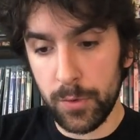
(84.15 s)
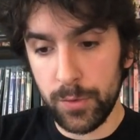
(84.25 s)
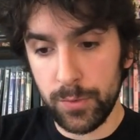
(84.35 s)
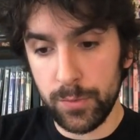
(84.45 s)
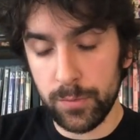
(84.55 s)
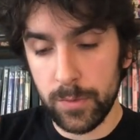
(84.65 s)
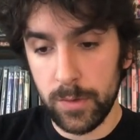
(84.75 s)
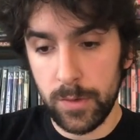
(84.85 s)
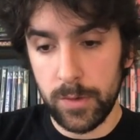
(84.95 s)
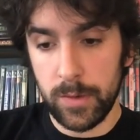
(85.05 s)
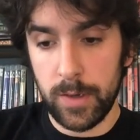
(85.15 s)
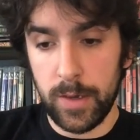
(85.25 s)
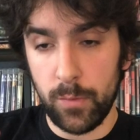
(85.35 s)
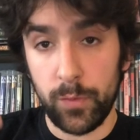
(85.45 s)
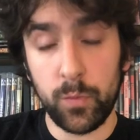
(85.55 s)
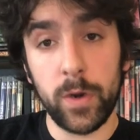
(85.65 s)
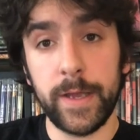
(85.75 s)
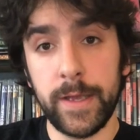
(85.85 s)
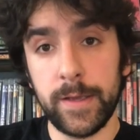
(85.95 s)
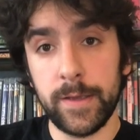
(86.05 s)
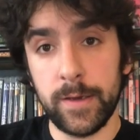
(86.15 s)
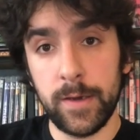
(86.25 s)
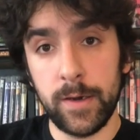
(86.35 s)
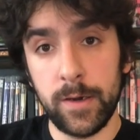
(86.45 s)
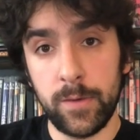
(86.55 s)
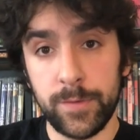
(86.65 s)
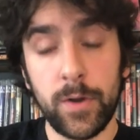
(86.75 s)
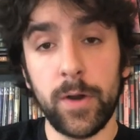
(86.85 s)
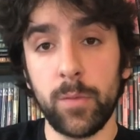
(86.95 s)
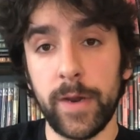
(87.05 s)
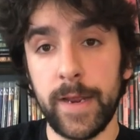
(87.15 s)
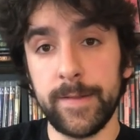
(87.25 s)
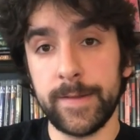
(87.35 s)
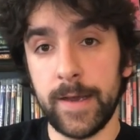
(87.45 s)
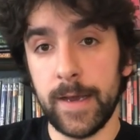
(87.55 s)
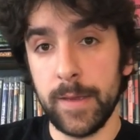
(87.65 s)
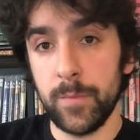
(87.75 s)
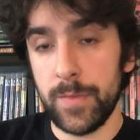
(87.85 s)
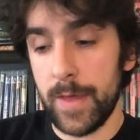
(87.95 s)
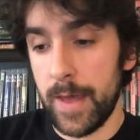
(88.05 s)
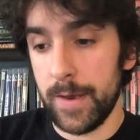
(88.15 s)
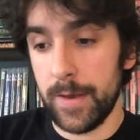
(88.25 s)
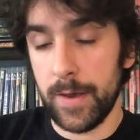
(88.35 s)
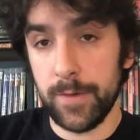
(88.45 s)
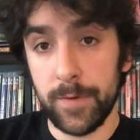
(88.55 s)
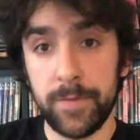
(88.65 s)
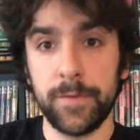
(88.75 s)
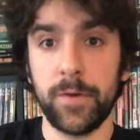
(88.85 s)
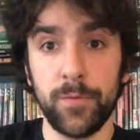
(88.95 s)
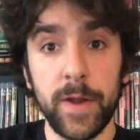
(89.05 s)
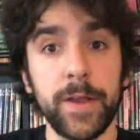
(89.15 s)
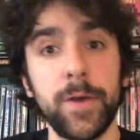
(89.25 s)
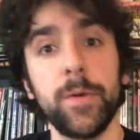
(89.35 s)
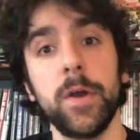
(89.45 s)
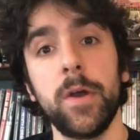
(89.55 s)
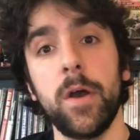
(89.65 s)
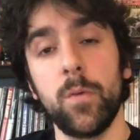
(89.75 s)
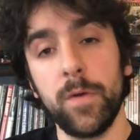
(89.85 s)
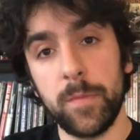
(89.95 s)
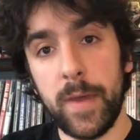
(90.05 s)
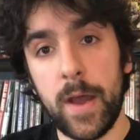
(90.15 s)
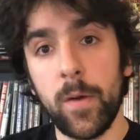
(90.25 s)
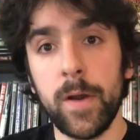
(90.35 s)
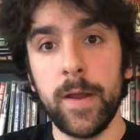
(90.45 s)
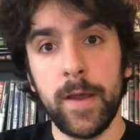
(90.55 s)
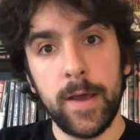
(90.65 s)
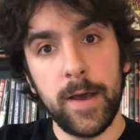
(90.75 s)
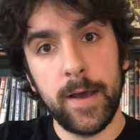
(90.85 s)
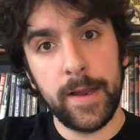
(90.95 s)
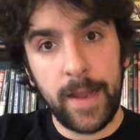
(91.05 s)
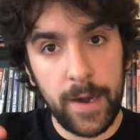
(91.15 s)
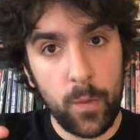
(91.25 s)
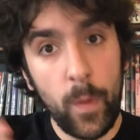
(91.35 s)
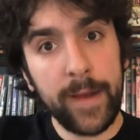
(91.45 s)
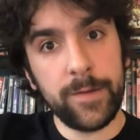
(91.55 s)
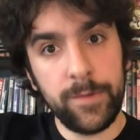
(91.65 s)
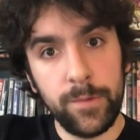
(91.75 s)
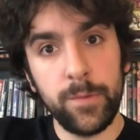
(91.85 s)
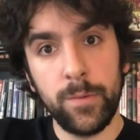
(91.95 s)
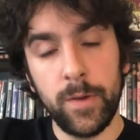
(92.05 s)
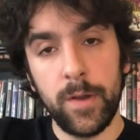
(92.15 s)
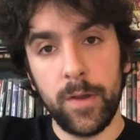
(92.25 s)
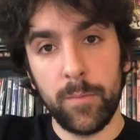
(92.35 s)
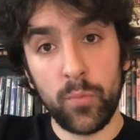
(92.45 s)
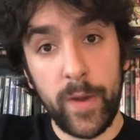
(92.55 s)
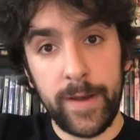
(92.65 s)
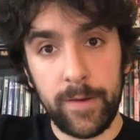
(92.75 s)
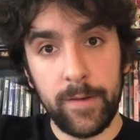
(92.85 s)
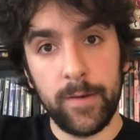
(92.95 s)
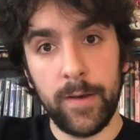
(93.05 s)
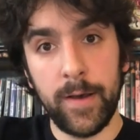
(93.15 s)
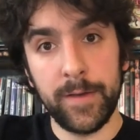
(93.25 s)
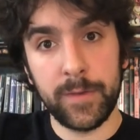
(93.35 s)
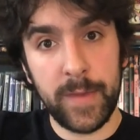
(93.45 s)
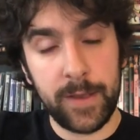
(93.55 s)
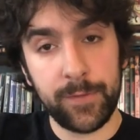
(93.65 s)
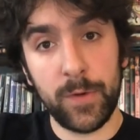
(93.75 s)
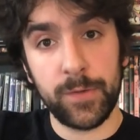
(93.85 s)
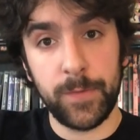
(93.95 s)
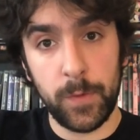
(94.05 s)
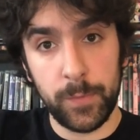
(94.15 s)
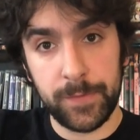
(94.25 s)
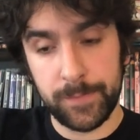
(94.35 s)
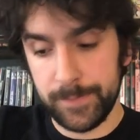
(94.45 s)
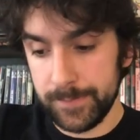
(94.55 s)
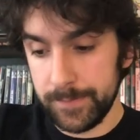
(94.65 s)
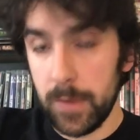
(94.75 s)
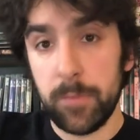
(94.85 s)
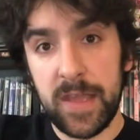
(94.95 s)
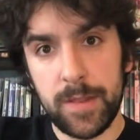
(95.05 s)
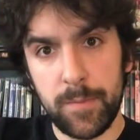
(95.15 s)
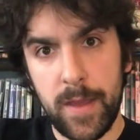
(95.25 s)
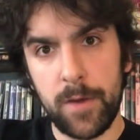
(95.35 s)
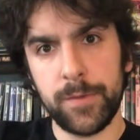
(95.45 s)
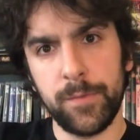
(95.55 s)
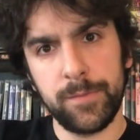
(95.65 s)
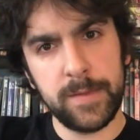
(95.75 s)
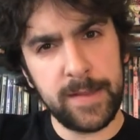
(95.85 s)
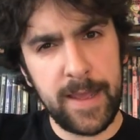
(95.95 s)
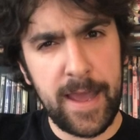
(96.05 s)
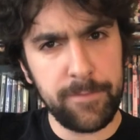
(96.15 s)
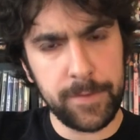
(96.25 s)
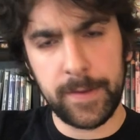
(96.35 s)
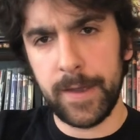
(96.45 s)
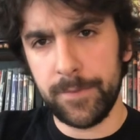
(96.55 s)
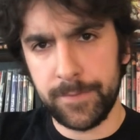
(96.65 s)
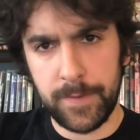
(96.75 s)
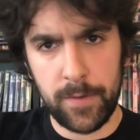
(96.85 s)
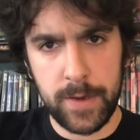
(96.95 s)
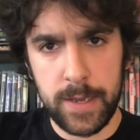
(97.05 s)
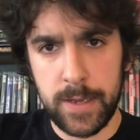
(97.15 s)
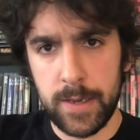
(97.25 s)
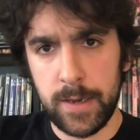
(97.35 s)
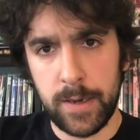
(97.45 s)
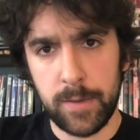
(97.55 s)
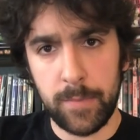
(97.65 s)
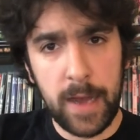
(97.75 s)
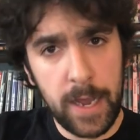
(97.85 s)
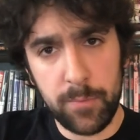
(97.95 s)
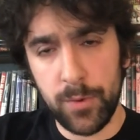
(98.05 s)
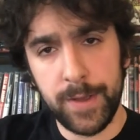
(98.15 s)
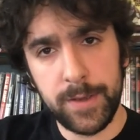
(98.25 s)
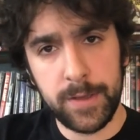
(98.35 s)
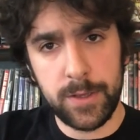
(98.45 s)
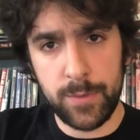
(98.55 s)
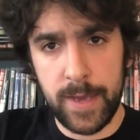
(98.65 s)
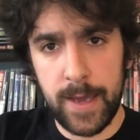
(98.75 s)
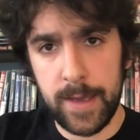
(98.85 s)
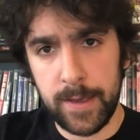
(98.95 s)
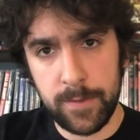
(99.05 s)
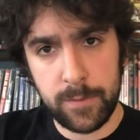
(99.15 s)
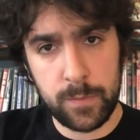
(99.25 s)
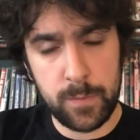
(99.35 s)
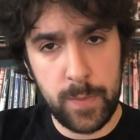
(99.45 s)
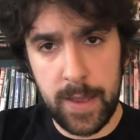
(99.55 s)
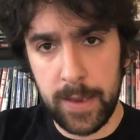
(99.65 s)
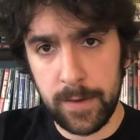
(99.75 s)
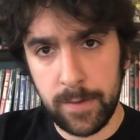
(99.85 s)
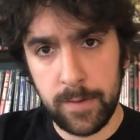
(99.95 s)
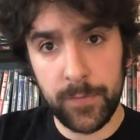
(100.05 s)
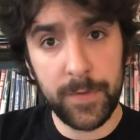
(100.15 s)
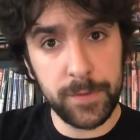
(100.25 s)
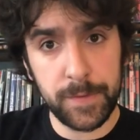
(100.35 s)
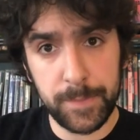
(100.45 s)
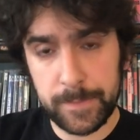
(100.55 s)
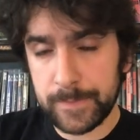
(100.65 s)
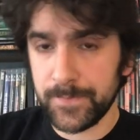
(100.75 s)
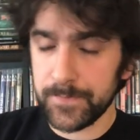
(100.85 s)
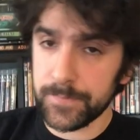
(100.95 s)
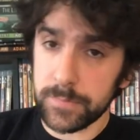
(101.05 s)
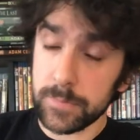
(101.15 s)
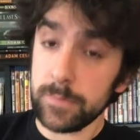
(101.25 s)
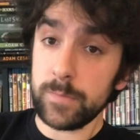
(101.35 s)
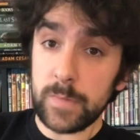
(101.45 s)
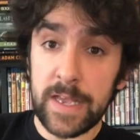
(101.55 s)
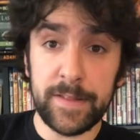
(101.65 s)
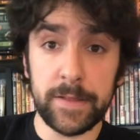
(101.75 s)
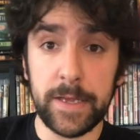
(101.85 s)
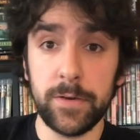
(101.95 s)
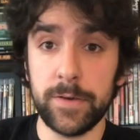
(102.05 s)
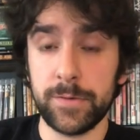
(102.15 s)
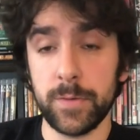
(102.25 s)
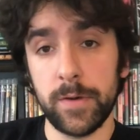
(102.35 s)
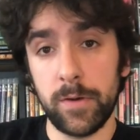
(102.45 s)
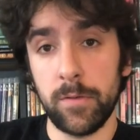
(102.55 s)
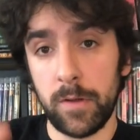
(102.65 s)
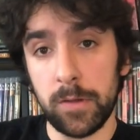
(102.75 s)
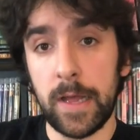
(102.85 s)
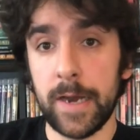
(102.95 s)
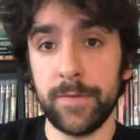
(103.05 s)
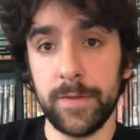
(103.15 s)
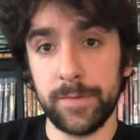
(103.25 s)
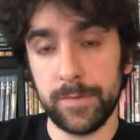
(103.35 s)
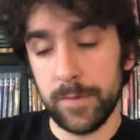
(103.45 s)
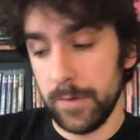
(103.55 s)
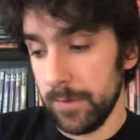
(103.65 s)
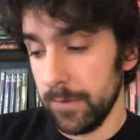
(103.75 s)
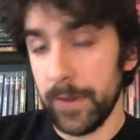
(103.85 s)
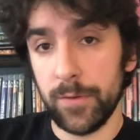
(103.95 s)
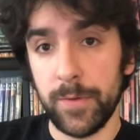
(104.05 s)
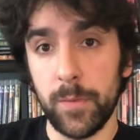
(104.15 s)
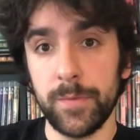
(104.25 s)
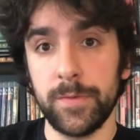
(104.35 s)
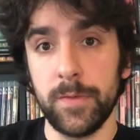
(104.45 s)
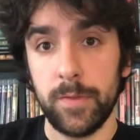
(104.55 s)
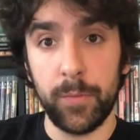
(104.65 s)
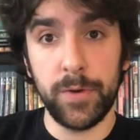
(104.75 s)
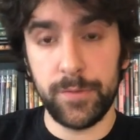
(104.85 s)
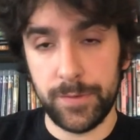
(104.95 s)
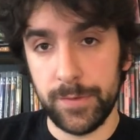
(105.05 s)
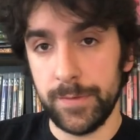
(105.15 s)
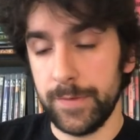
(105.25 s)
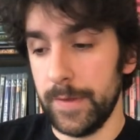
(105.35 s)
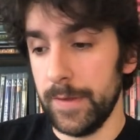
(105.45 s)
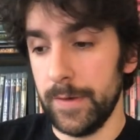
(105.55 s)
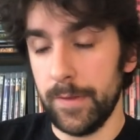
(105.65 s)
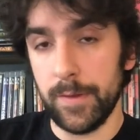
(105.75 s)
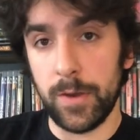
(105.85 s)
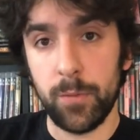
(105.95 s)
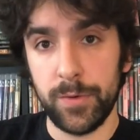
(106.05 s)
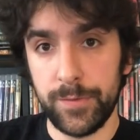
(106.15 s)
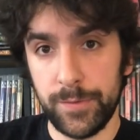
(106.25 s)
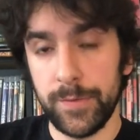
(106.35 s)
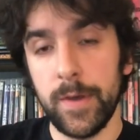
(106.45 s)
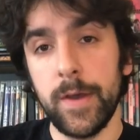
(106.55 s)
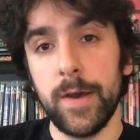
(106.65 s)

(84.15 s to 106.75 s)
who was working or started working at the time that Francisco Franco was in power, and kind of went to Britain to make his first films, made them there, so they have this kind of very hybrid UK-Spain feel to them. And then later in his career, a lot of his later films, the producers and the co-producers,